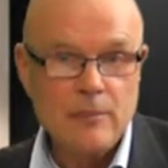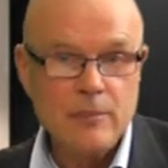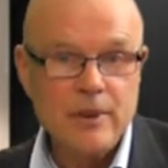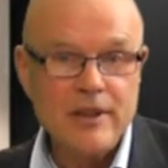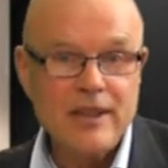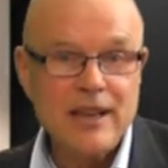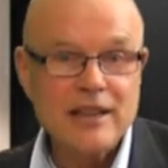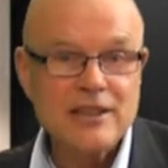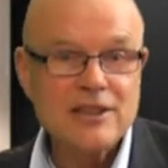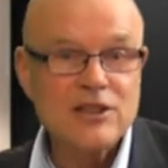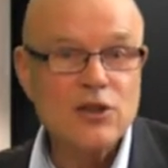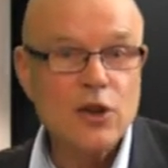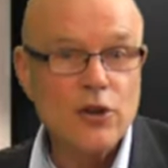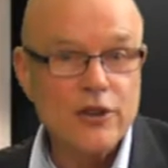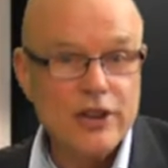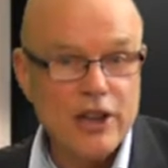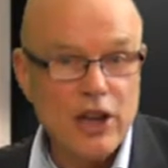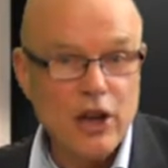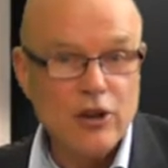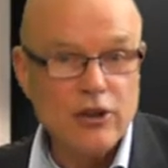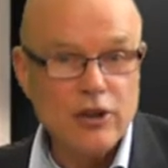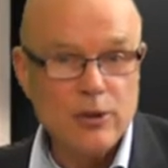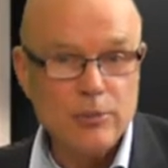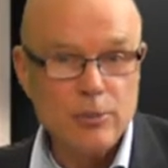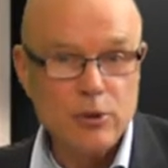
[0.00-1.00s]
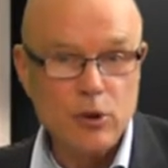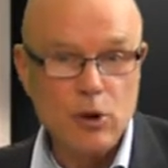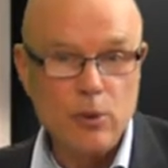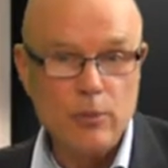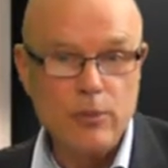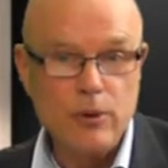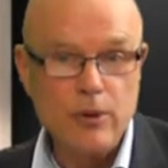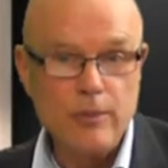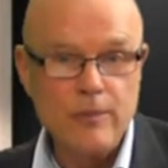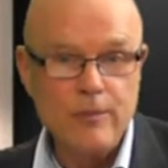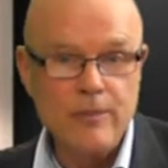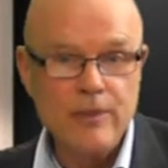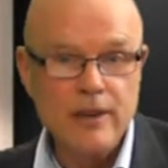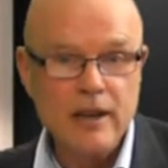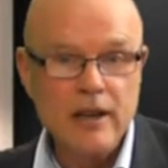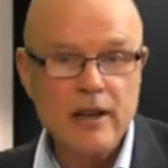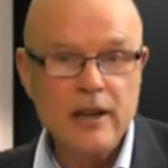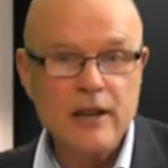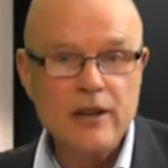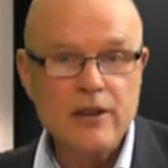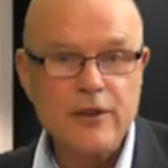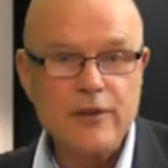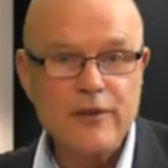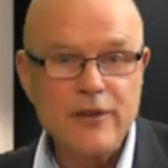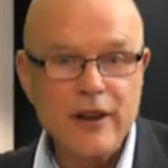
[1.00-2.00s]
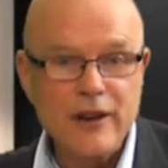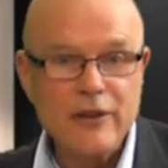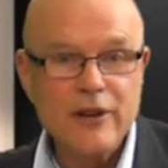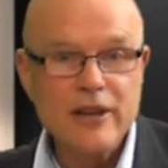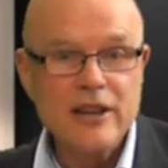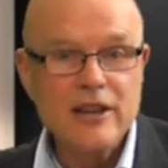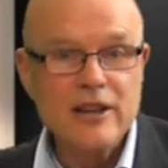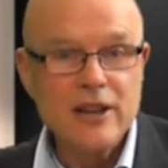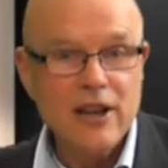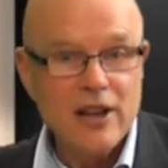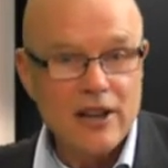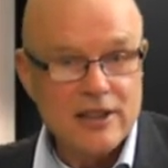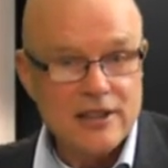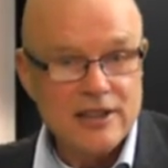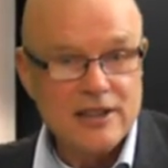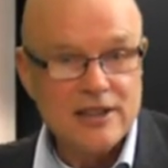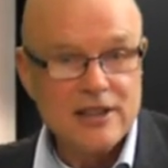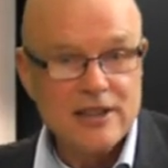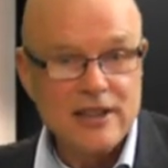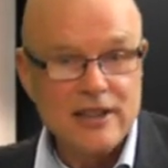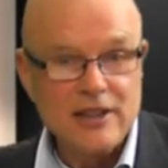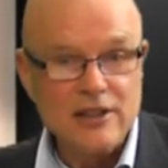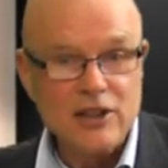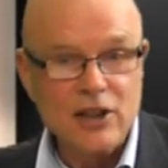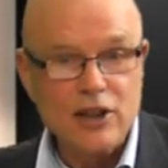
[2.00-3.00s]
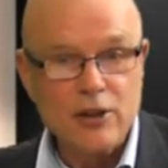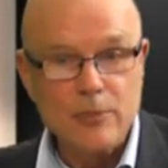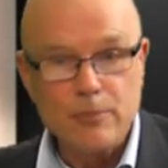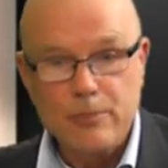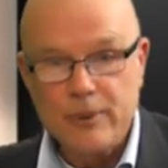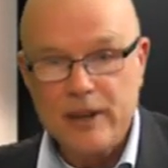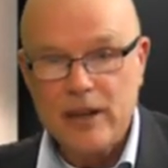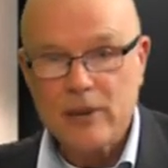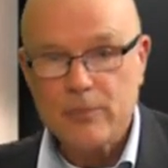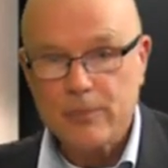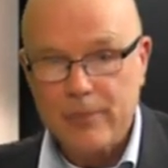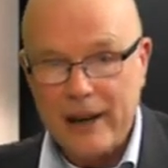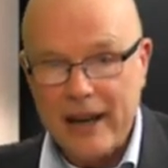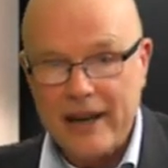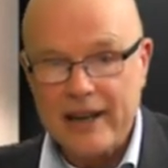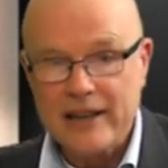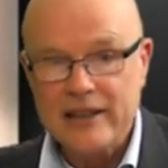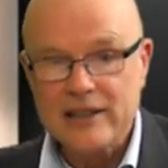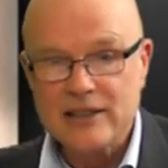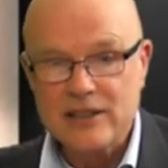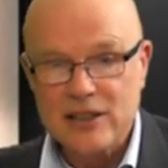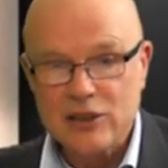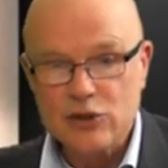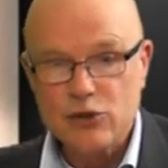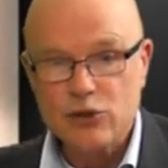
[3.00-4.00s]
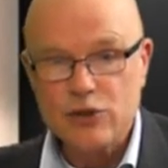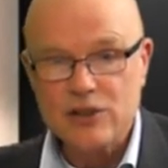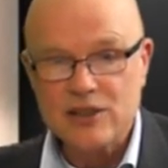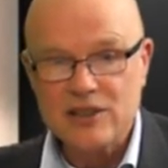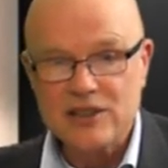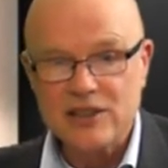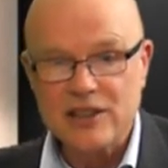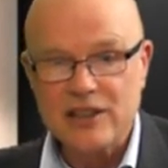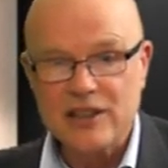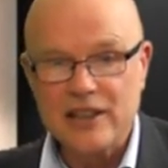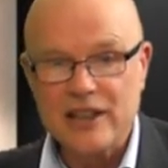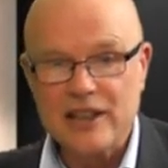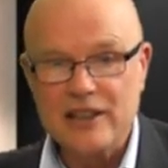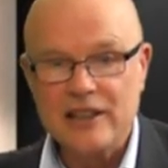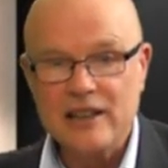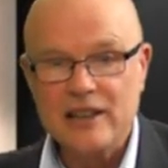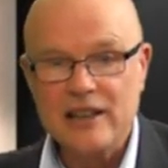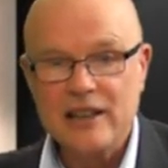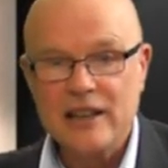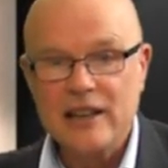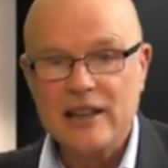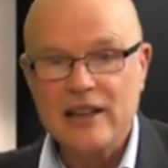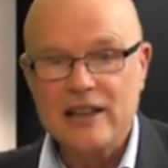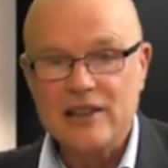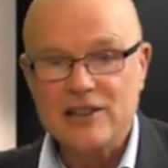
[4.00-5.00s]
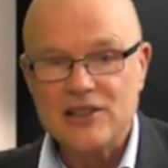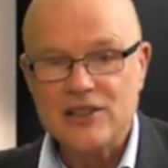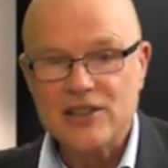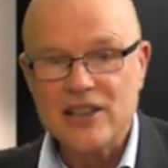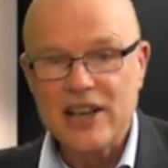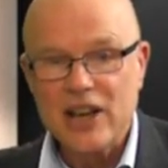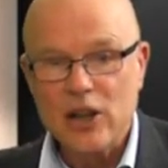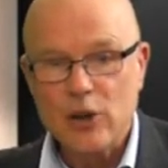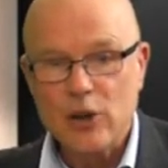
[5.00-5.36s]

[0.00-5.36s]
But that's not the only problem. The very last thing that a big bank is interested in is to